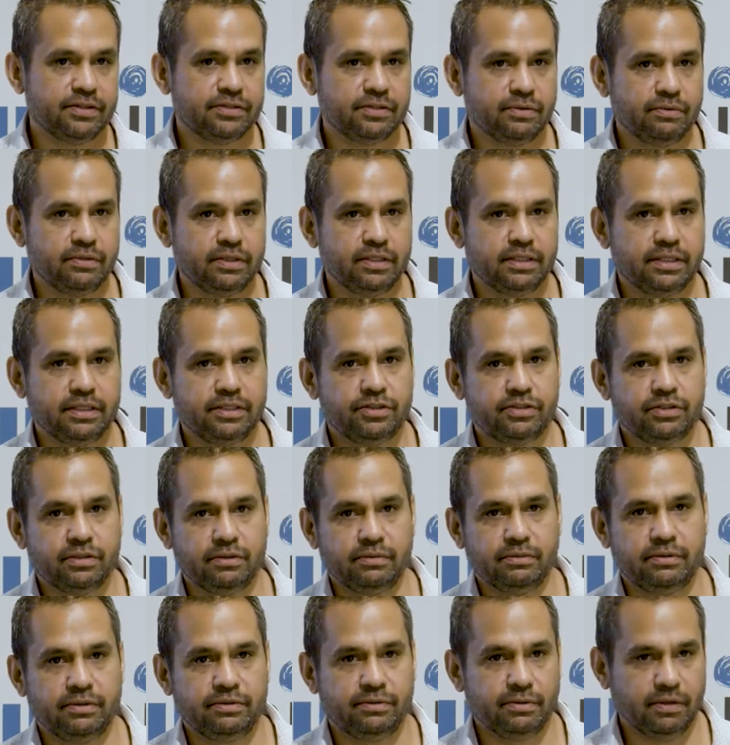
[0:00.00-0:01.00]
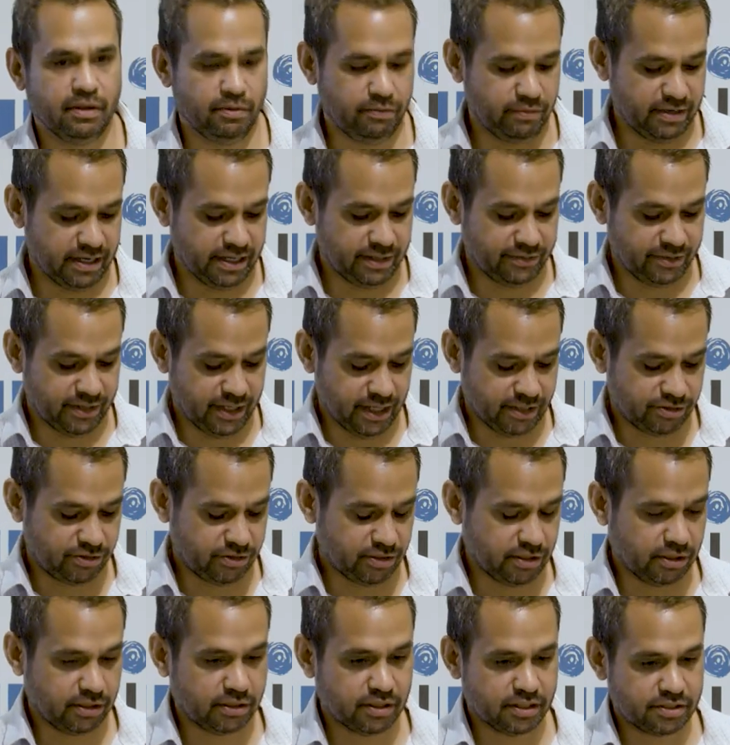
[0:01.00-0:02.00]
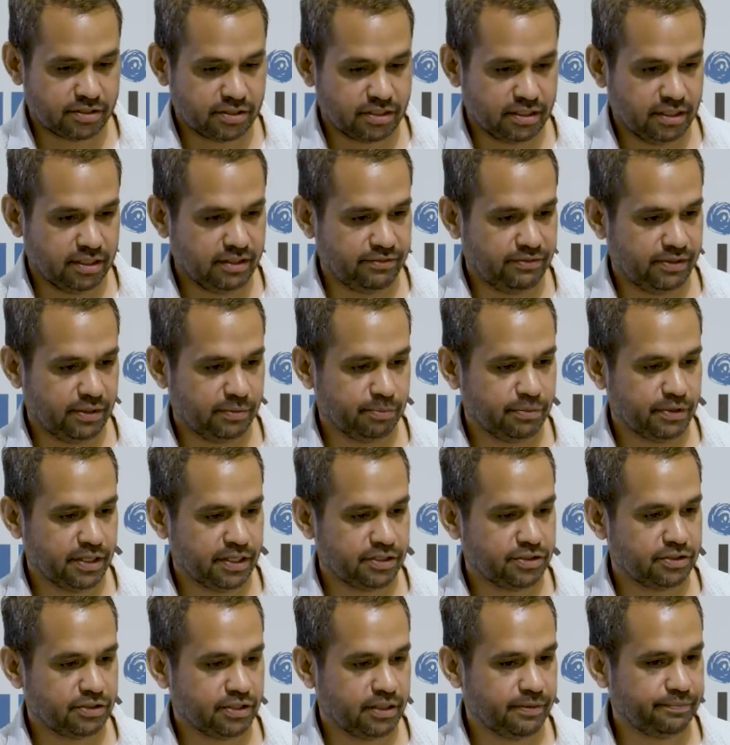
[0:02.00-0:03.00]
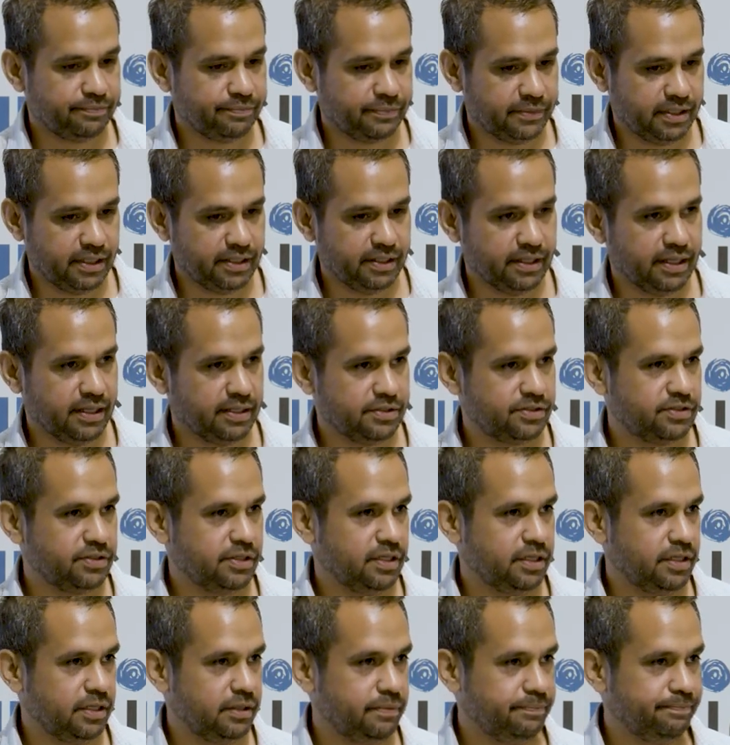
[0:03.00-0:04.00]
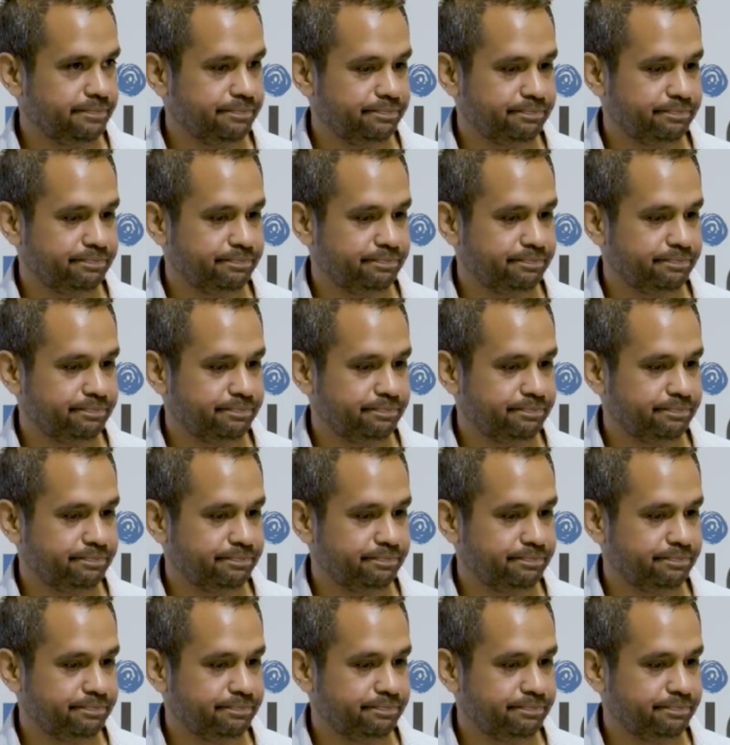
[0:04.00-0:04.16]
is a real issue around that sort of cost of living pressure in that city.